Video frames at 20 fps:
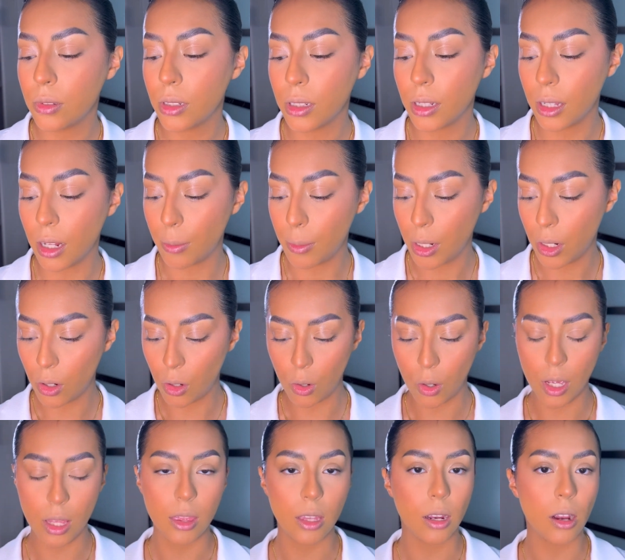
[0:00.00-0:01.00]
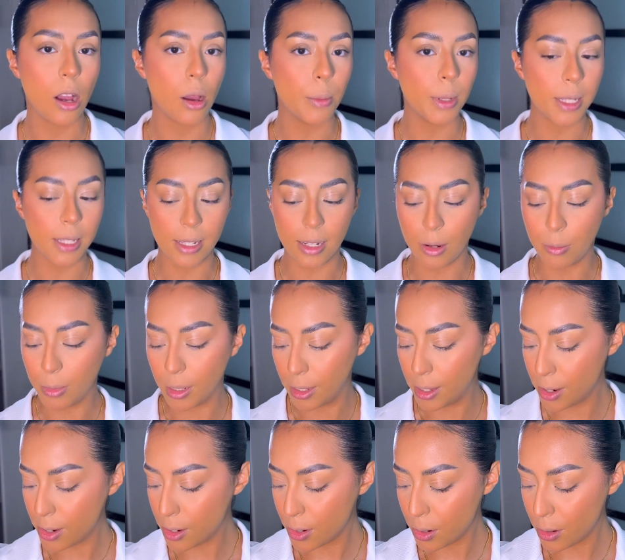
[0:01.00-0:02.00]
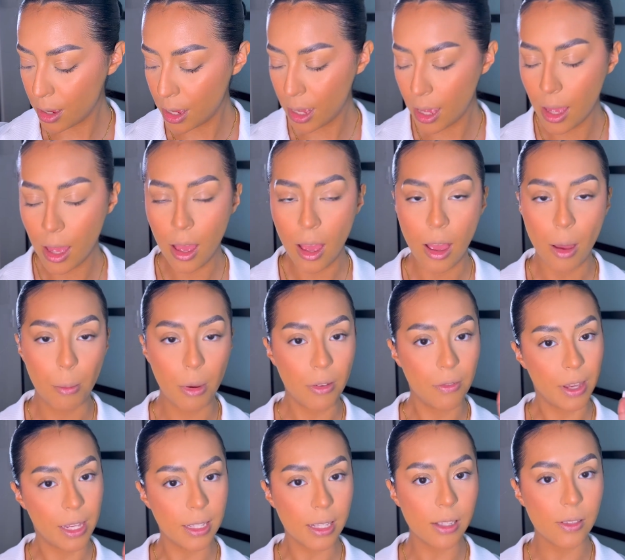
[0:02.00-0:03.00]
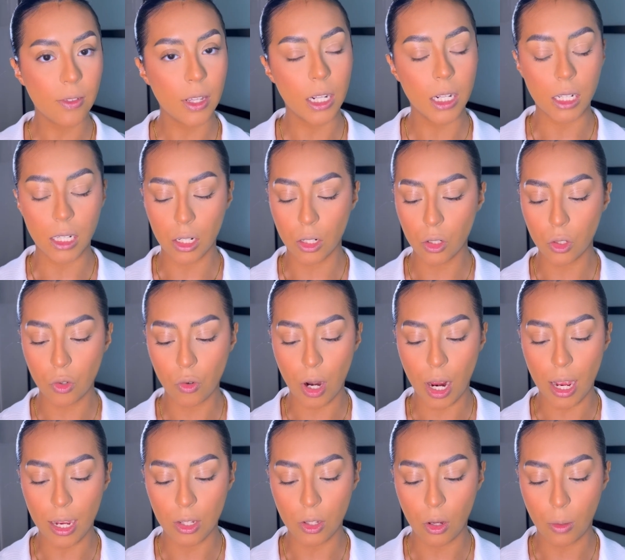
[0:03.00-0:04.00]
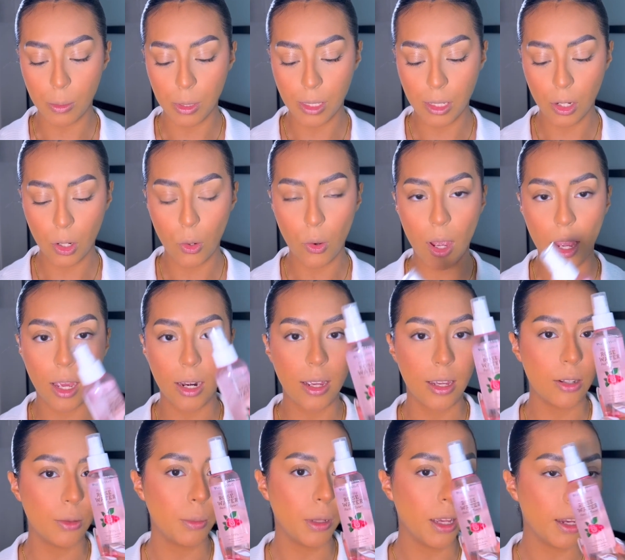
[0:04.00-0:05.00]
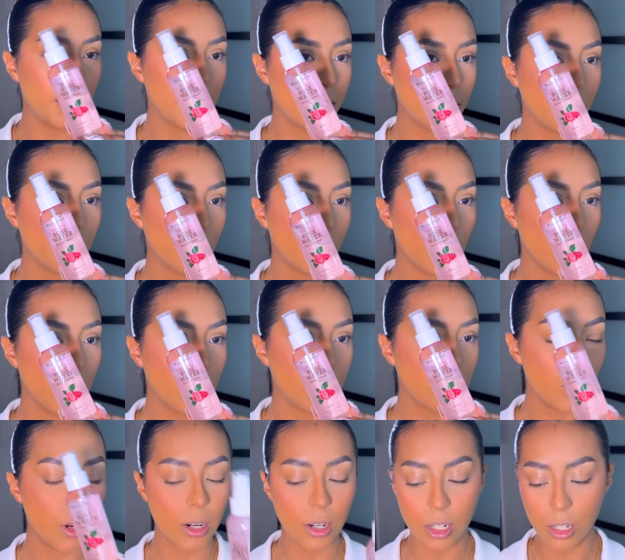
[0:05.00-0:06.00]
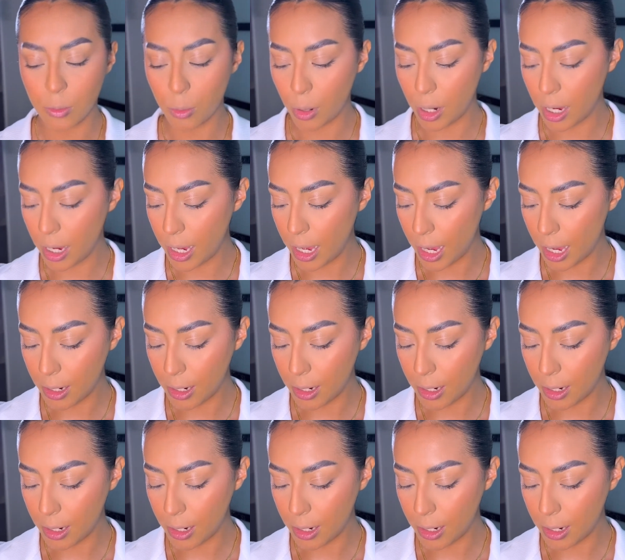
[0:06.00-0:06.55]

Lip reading: Let me know in the comments down below. My face is feeling a little dry, so I'm just gonna go ahead and apply some rose water spray again.